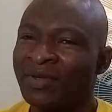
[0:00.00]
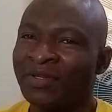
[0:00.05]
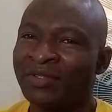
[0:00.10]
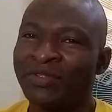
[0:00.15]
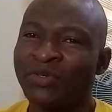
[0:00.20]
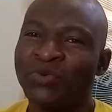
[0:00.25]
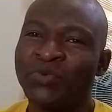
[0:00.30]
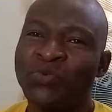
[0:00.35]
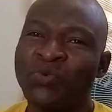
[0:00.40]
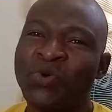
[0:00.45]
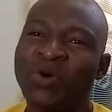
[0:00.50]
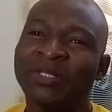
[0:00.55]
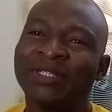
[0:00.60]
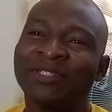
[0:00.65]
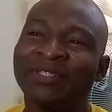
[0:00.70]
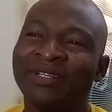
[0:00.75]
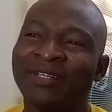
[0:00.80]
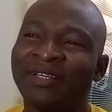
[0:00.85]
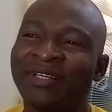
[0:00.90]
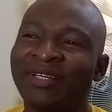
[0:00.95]
So what
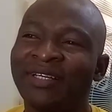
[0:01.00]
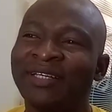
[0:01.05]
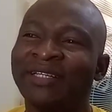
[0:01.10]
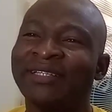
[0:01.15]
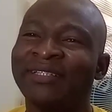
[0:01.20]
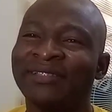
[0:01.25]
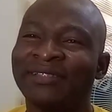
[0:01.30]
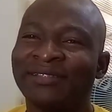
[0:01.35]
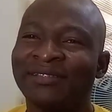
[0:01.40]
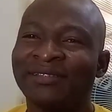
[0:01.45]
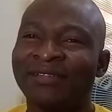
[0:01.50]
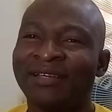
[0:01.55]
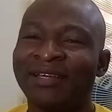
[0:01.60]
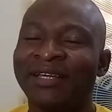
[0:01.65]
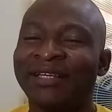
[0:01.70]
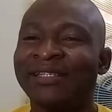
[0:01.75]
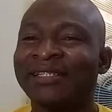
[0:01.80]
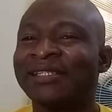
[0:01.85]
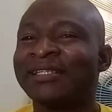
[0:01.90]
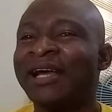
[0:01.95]
is
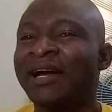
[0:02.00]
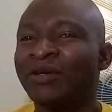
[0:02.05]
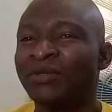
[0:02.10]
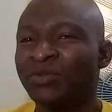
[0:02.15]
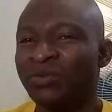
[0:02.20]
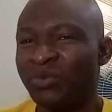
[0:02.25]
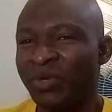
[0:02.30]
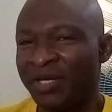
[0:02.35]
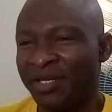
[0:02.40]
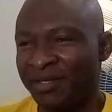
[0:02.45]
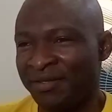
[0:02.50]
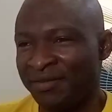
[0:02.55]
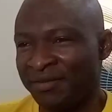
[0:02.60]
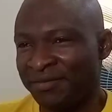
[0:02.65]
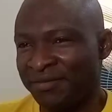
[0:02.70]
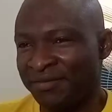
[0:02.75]
a sound wave?